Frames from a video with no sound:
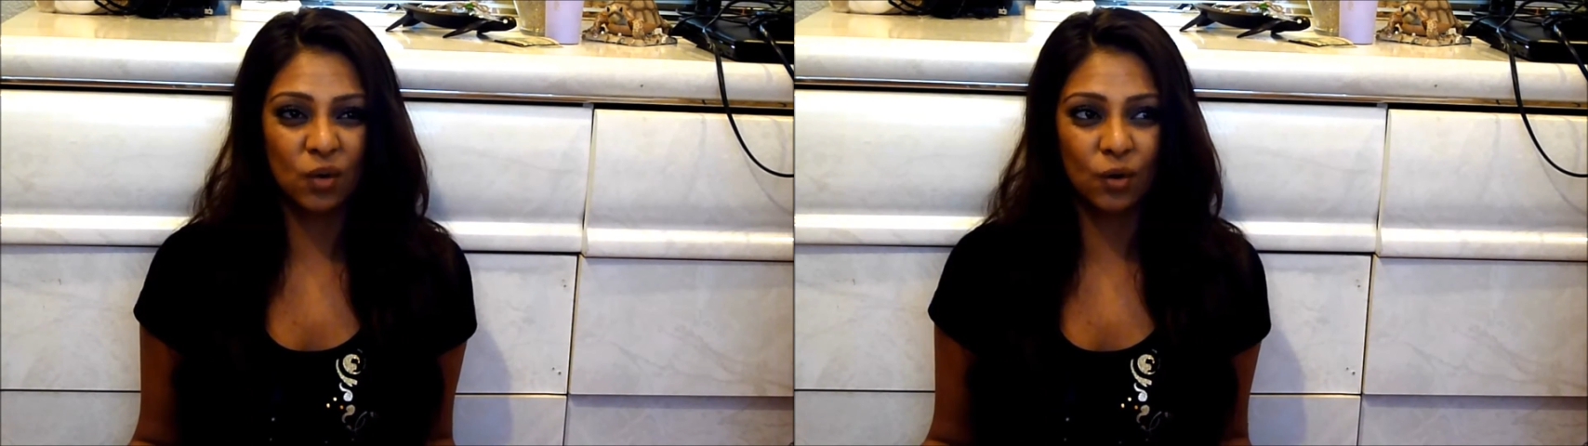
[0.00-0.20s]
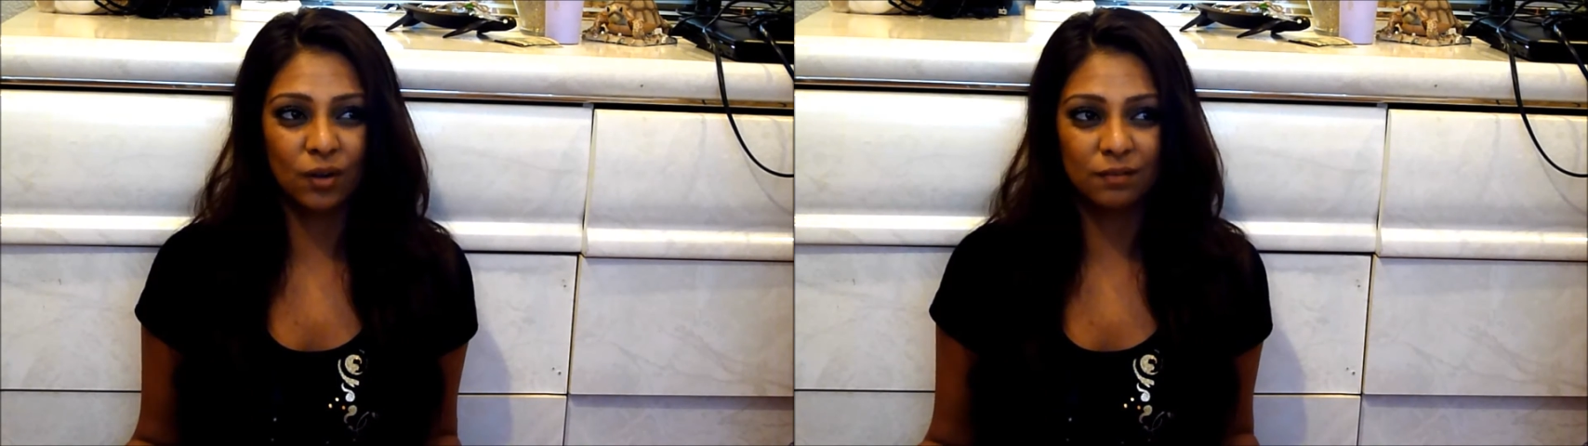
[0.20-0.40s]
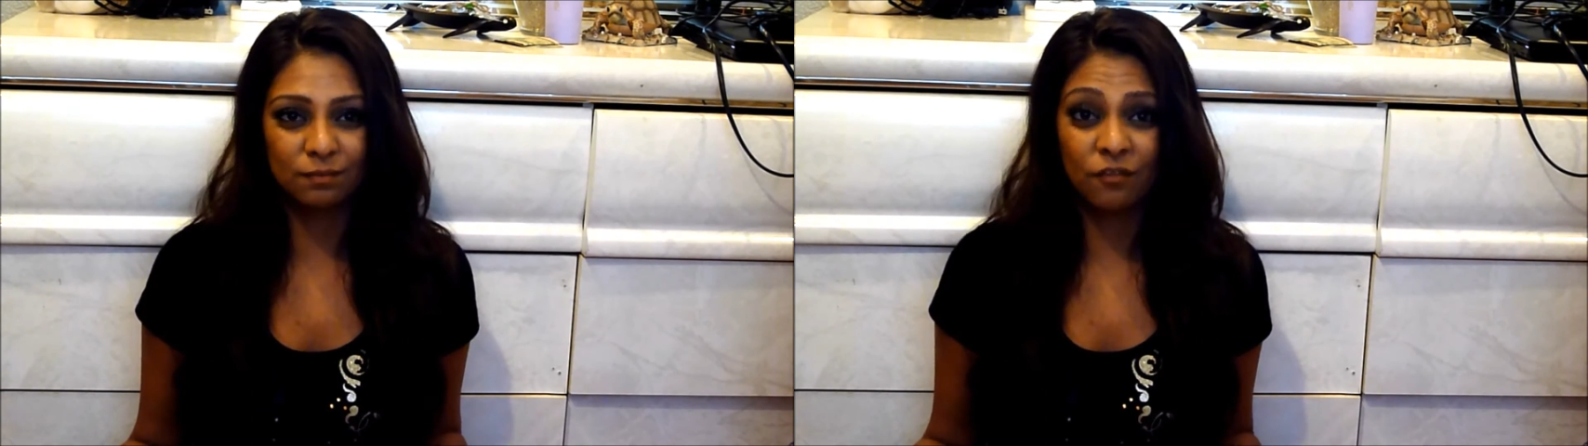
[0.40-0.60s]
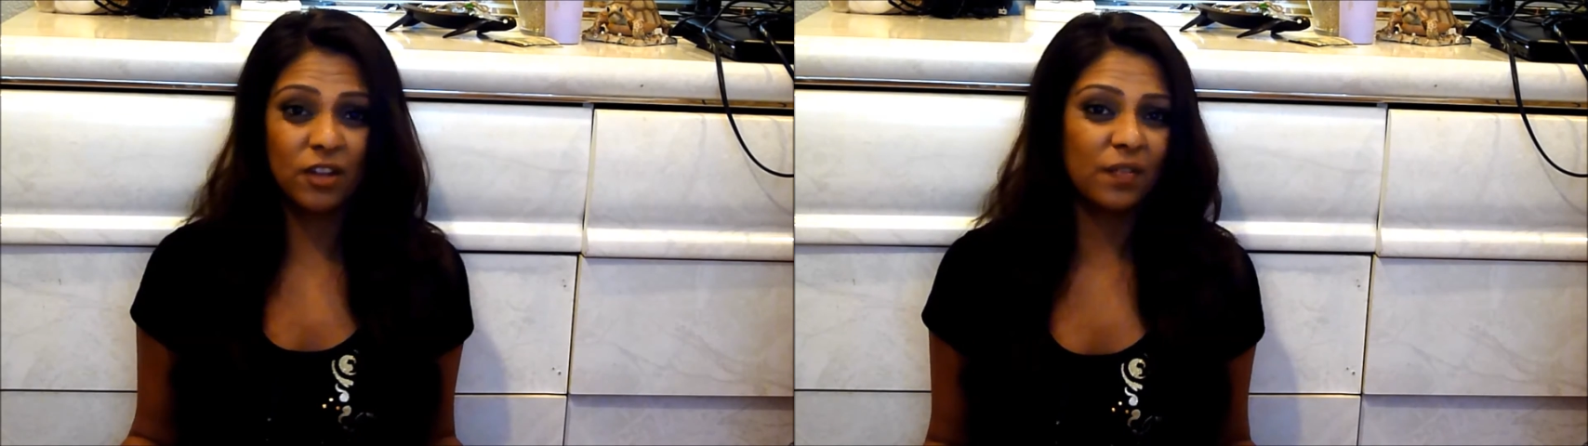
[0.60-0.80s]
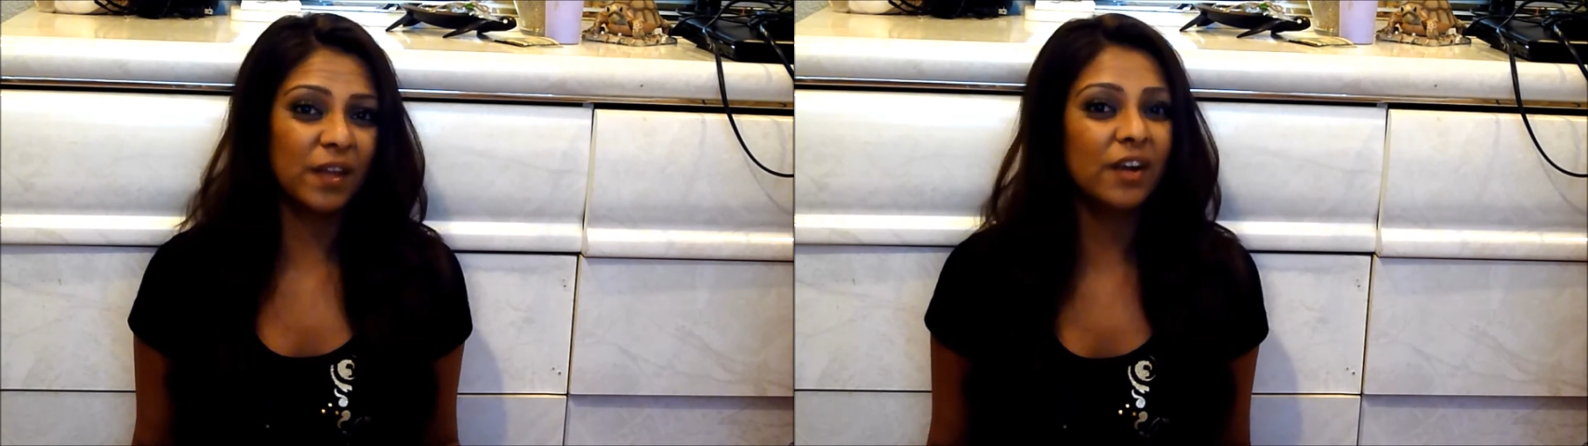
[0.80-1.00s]
or
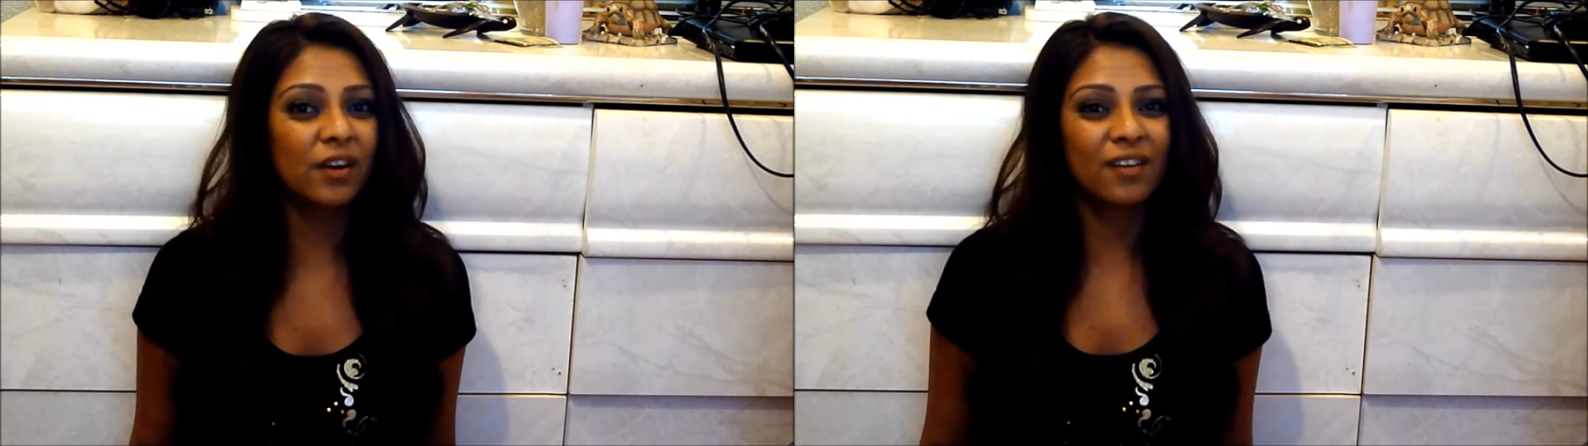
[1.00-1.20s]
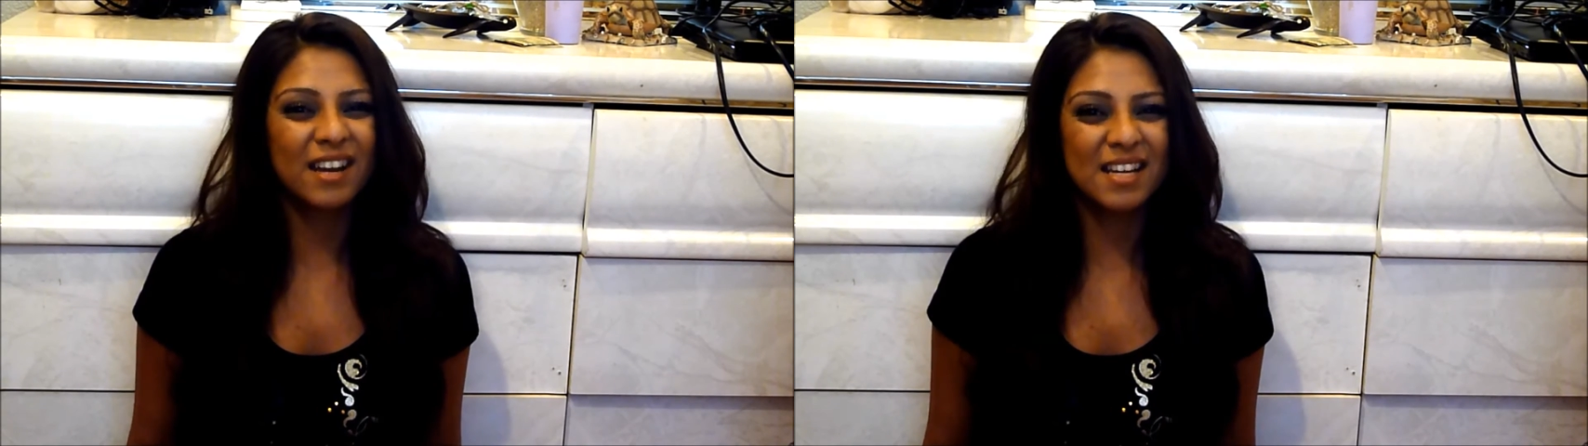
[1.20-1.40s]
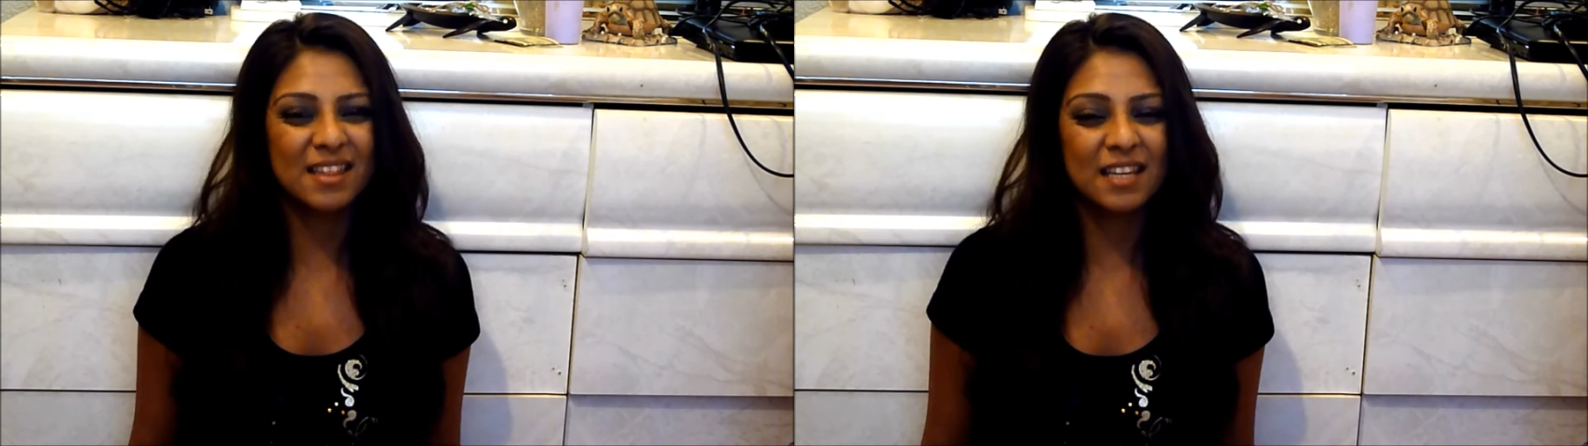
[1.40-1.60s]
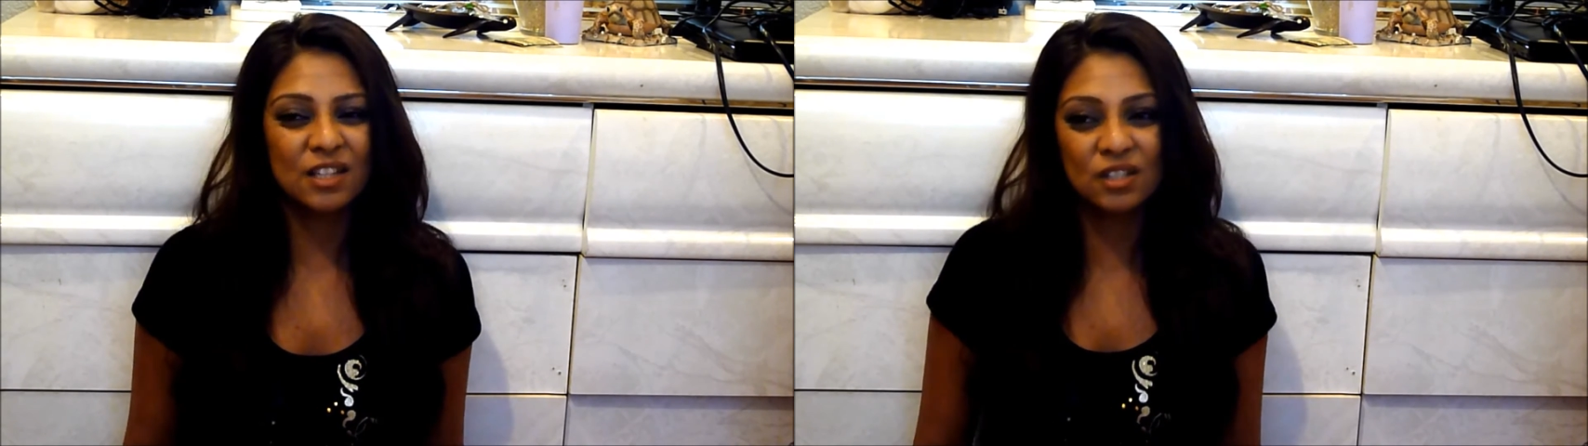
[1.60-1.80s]
feel thicker or anything,